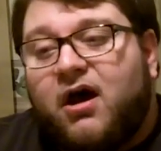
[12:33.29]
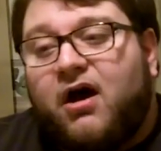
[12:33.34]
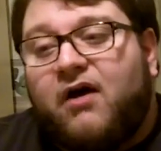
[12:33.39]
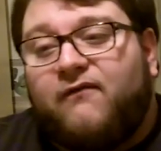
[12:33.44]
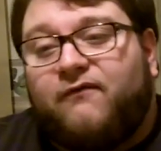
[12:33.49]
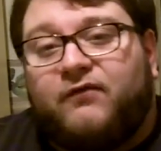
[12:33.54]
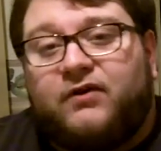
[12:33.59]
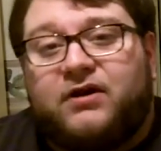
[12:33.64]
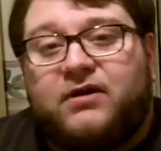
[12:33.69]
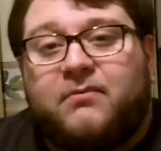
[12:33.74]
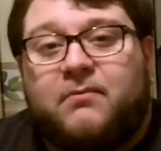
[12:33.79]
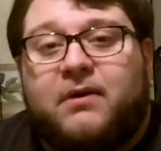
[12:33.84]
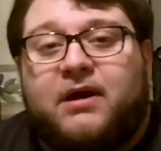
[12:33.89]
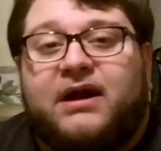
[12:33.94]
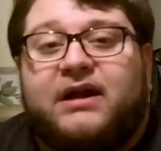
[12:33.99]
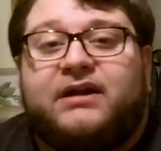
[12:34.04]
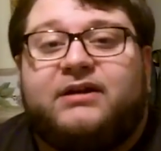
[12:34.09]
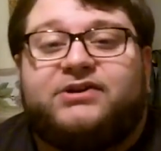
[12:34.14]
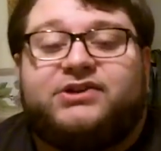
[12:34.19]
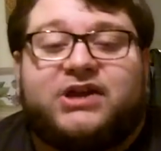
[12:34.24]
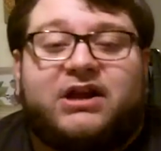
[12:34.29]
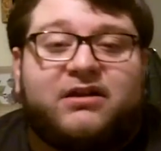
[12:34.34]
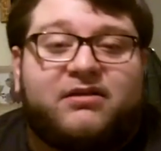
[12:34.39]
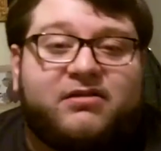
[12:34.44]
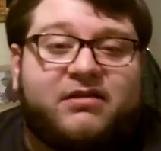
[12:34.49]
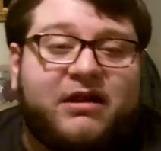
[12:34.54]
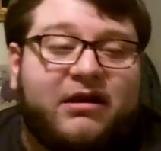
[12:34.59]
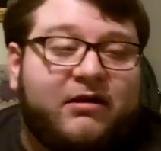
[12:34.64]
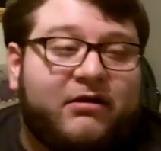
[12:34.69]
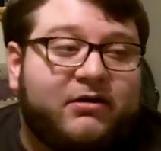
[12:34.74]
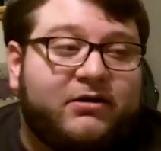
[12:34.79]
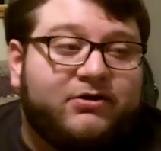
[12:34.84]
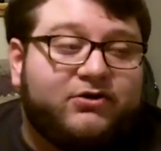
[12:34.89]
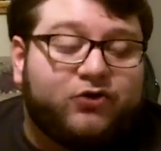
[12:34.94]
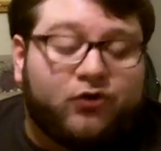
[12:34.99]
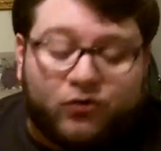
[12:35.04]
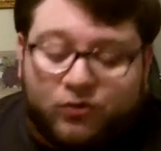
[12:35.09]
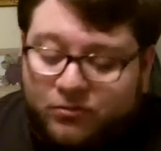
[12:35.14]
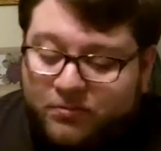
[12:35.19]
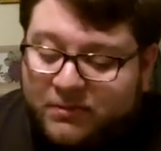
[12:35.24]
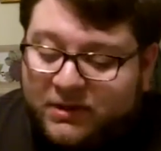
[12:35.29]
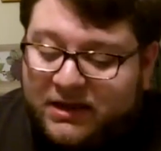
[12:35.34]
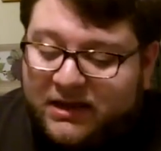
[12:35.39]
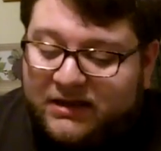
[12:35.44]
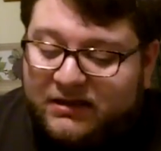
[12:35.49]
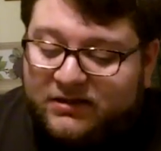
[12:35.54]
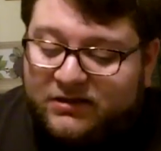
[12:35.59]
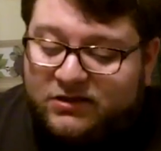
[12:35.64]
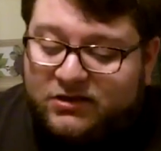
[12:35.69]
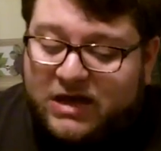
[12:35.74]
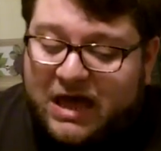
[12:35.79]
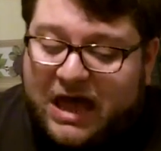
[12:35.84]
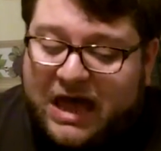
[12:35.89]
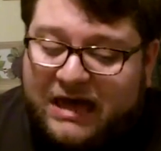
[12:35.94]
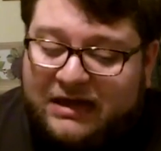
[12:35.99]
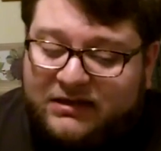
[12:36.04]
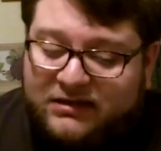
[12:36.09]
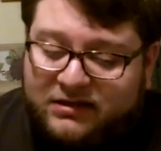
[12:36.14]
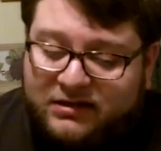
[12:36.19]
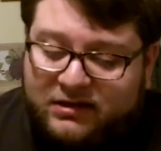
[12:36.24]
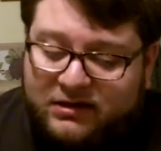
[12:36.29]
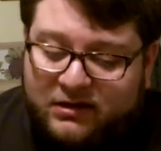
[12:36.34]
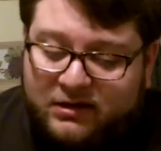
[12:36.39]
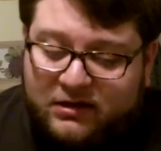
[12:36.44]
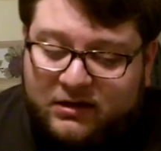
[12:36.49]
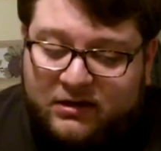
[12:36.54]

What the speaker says: A friend of mine, shoutouts to Aaron, told me that